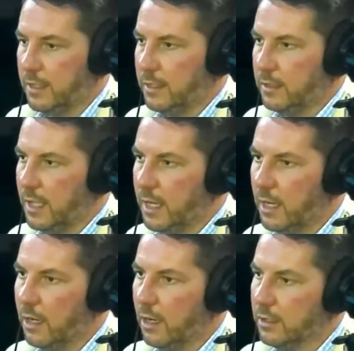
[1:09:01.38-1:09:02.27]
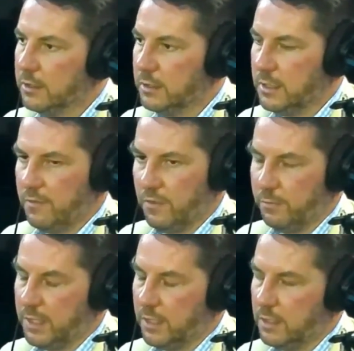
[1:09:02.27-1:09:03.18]
And then there's
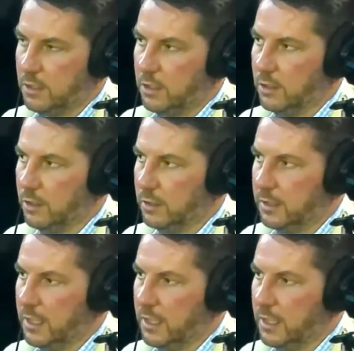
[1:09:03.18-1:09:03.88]
different because your